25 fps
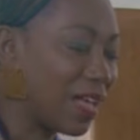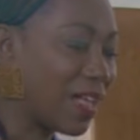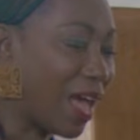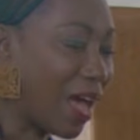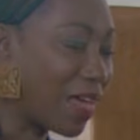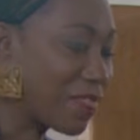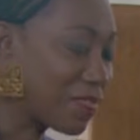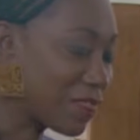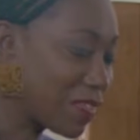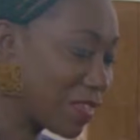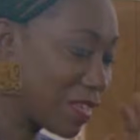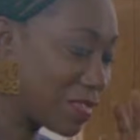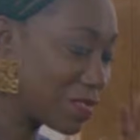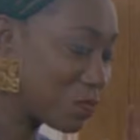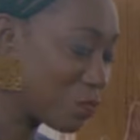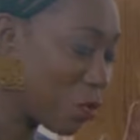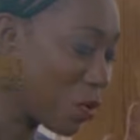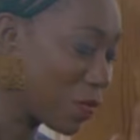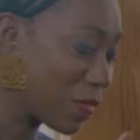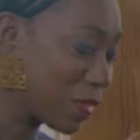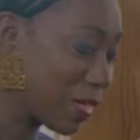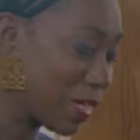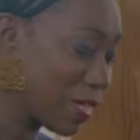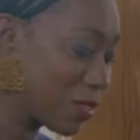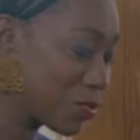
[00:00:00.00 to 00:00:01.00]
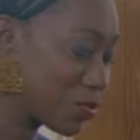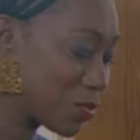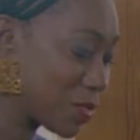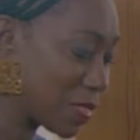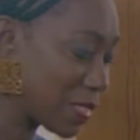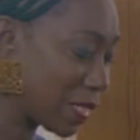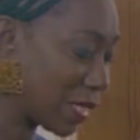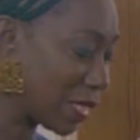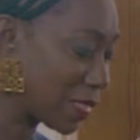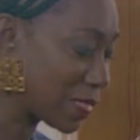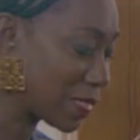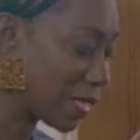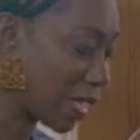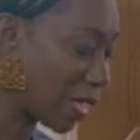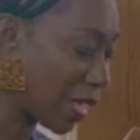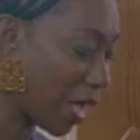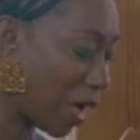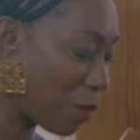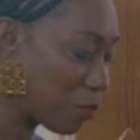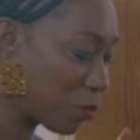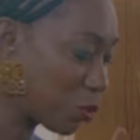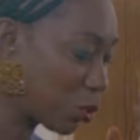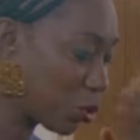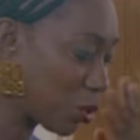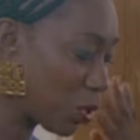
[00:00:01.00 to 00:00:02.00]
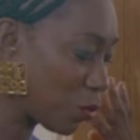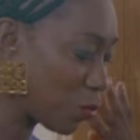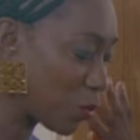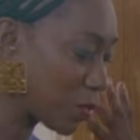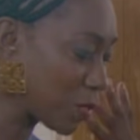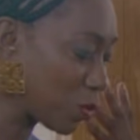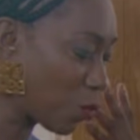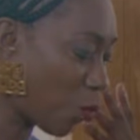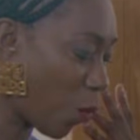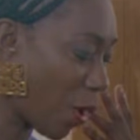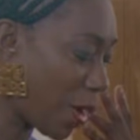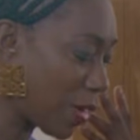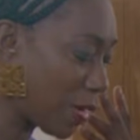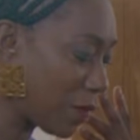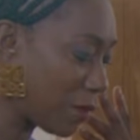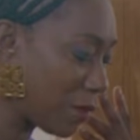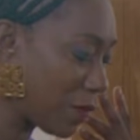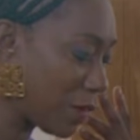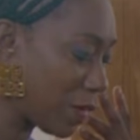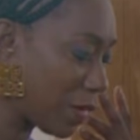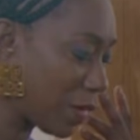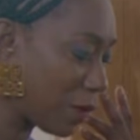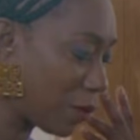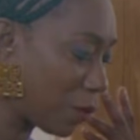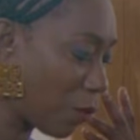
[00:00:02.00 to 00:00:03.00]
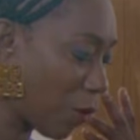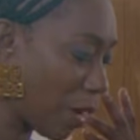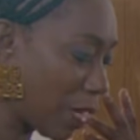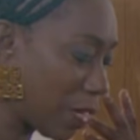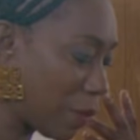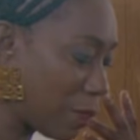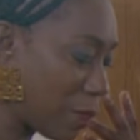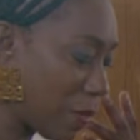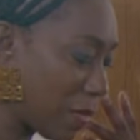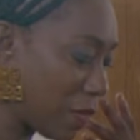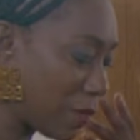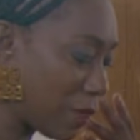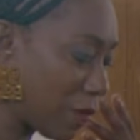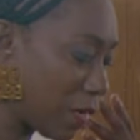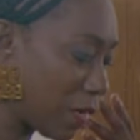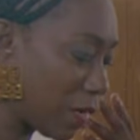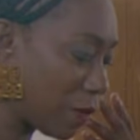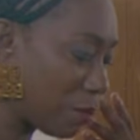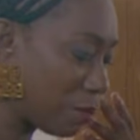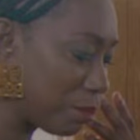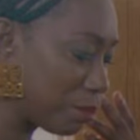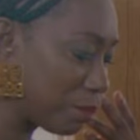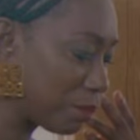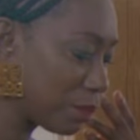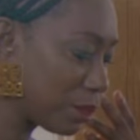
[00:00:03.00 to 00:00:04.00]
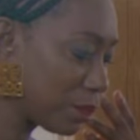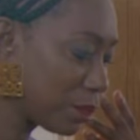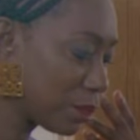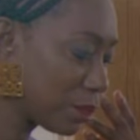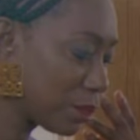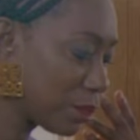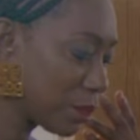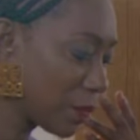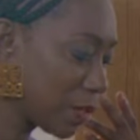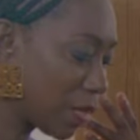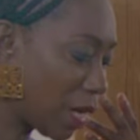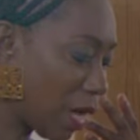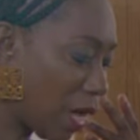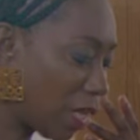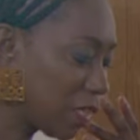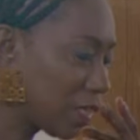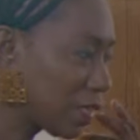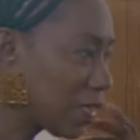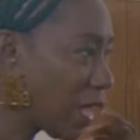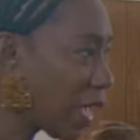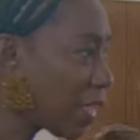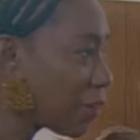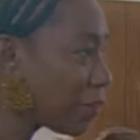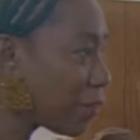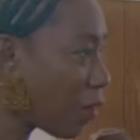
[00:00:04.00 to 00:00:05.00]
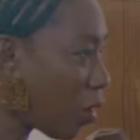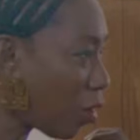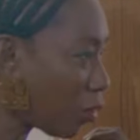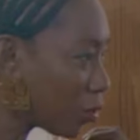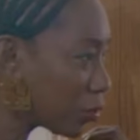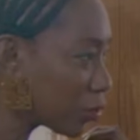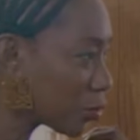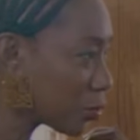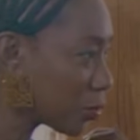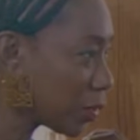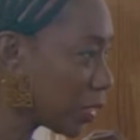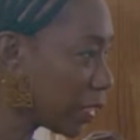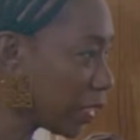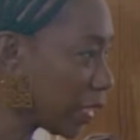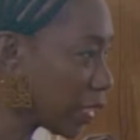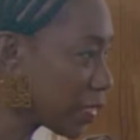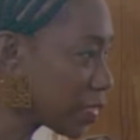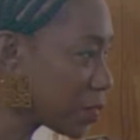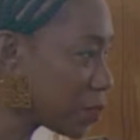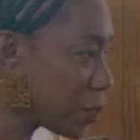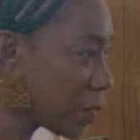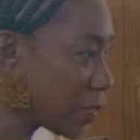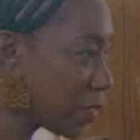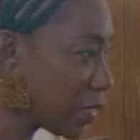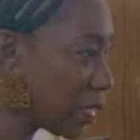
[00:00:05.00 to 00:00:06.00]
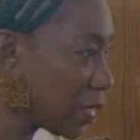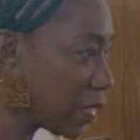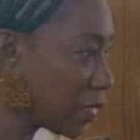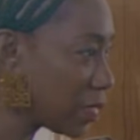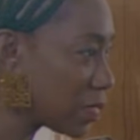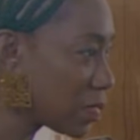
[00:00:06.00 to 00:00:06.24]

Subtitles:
I think it's more than interesting. It's like, I'm sure it was quite a bit of a life-altering experience.